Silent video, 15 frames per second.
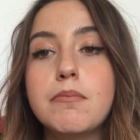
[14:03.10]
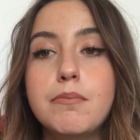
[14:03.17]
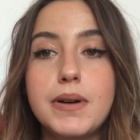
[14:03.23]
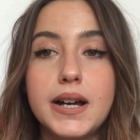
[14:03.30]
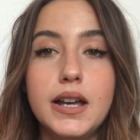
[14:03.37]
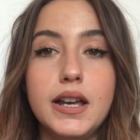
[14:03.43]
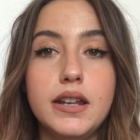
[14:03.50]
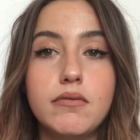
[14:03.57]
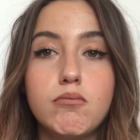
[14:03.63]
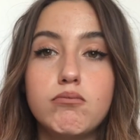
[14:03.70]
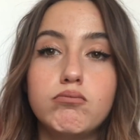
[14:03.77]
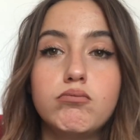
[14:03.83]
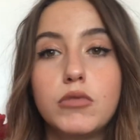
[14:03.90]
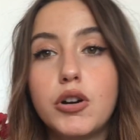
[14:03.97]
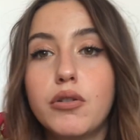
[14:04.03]
but
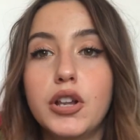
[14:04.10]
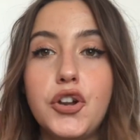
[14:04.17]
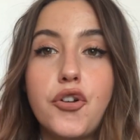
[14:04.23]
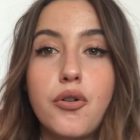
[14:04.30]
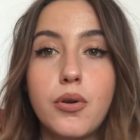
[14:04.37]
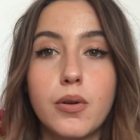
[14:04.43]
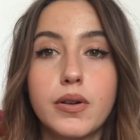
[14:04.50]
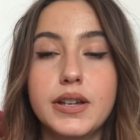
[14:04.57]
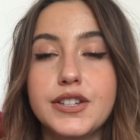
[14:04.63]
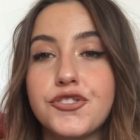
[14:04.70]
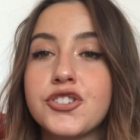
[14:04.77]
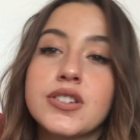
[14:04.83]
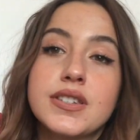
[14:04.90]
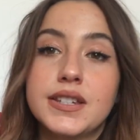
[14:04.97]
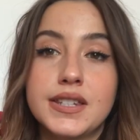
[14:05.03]
all in all, it's
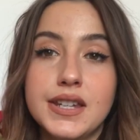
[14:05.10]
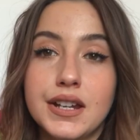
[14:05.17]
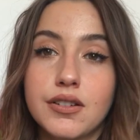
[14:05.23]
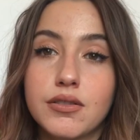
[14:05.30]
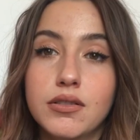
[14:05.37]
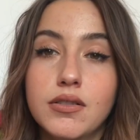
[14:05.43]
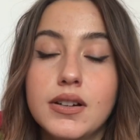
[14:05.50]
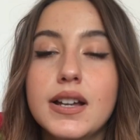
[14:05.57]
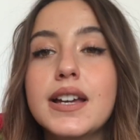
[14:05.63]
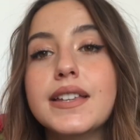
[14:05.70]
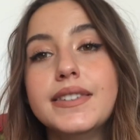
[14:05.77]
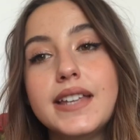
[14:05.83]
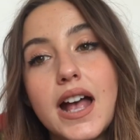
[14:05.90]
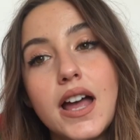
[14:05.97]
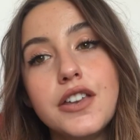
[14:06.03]
just a single.
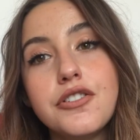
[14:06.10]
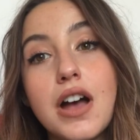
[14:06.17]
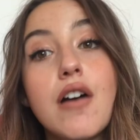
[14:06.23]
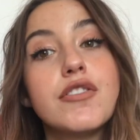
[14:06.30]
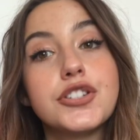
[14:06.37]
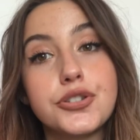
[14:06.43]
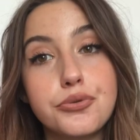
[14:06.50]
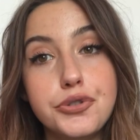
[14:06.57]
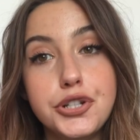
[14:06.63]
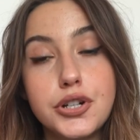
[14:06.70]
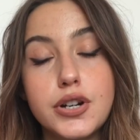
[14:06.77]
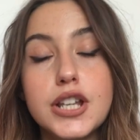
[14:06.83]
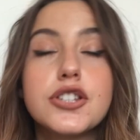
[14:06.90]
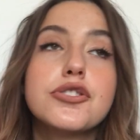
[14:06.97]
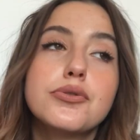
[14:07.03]
Then you have a studio.
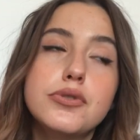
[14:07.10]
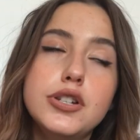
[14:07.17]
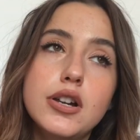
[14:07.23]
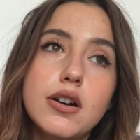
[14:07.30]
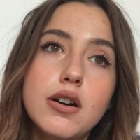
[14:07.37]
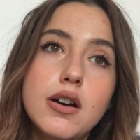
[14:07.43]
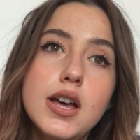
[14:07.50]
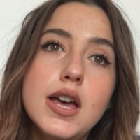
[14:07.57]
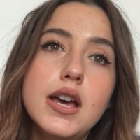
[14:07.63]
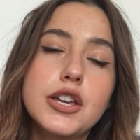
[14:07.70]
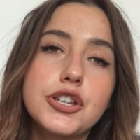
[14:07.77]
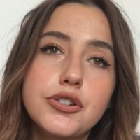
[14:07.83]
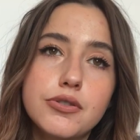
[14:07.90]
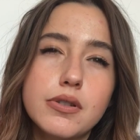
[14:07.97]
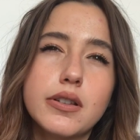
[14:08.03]
A studio
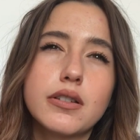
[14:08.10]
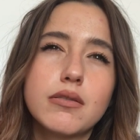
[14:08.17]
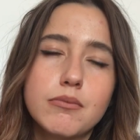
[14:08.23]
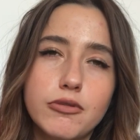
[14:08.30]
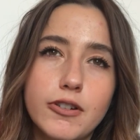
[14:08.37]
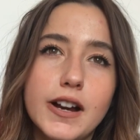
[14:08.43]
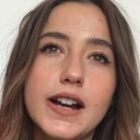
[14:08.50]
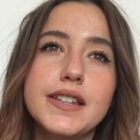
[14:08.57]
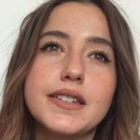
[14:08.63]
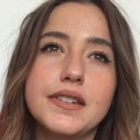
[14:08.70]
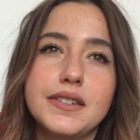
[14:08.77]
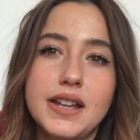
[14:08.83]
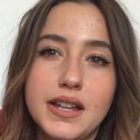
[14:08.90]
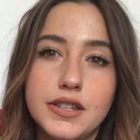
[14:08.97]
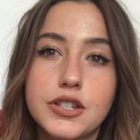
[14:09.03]
usually
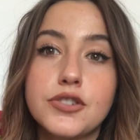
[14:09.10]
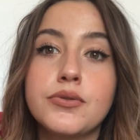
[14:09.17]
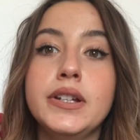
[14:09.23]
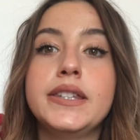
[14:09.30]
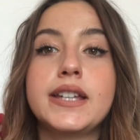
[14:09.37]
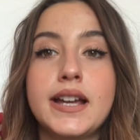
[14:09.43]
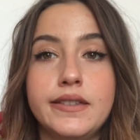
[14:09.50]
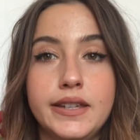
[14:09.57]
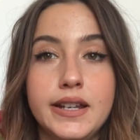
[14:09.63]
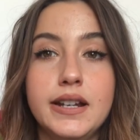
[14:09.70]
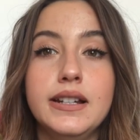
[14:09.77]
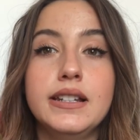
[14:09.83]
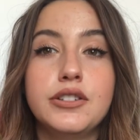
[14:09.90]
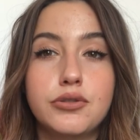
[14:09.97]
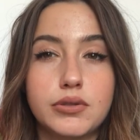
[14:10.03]
comprises en suite and then a
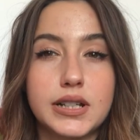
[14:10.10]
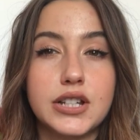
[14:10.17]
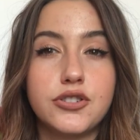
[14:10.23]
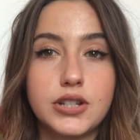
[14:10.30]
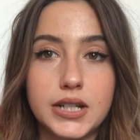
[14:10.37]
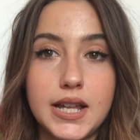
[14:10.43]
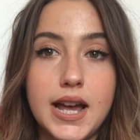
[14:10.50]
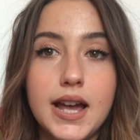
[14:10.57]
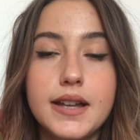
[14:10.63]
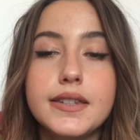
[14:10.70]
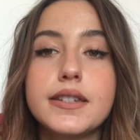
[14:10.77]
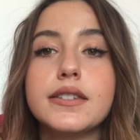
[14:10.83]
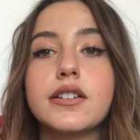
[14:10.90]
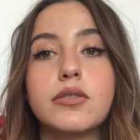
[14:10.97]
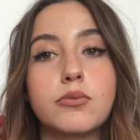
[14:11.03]
little
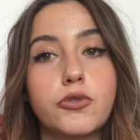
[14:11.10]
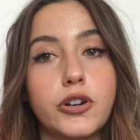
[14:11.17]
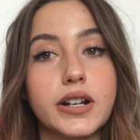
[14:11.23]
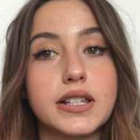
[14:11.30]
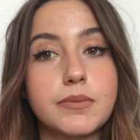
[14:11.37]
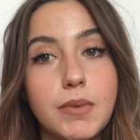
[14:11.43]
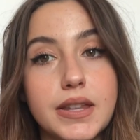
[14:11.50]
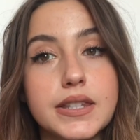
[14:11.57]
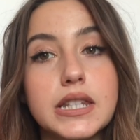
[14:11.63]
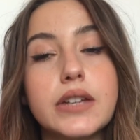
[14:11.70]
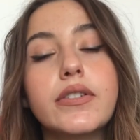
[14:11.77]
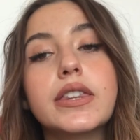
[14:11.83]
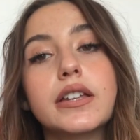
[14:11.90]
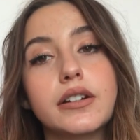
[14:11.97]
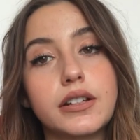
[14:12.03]
kitchenette. They're more
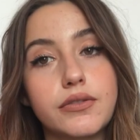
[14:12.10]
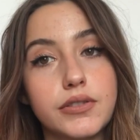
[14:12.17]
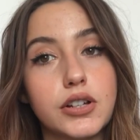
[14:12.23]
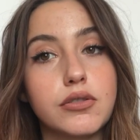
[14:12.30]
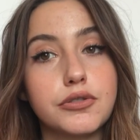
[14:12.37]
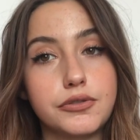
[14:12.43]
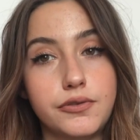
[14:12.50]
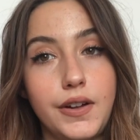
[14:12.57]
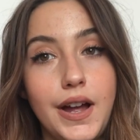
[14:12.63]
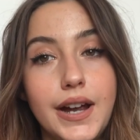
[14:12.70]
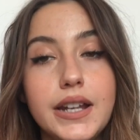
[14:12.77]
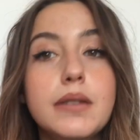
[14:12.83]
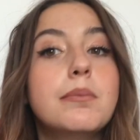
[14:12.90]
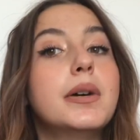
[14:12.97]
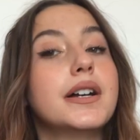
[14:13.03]
expensive and they're difficult to
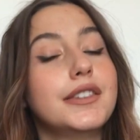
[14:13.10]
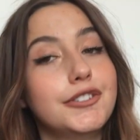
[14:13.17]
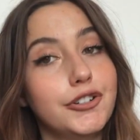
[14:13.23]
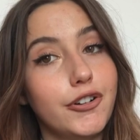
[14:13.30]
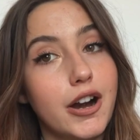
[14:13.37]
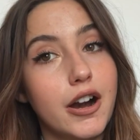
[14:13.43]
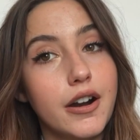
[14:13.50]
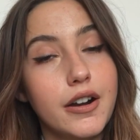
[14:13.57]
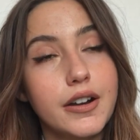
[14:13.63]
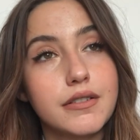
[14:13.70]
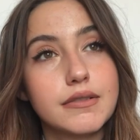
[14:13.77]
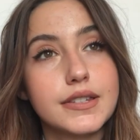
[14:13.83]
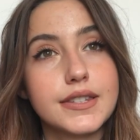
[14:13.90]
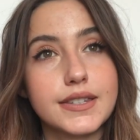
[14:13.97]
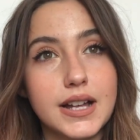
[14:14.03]
find, but there are
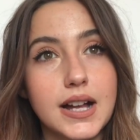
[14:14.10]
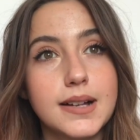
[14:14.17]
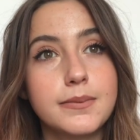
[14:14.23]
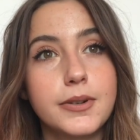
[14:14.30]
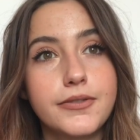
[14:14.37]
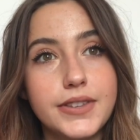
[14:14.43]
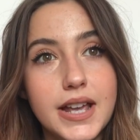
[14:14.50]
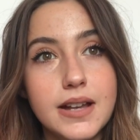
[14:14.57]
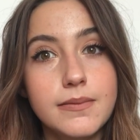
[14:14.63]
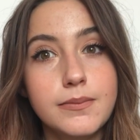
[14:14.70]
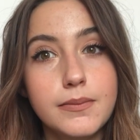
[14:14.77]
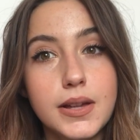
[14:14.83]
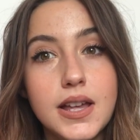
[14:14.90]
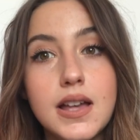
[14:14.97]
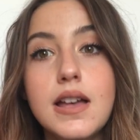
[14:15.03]
some of them.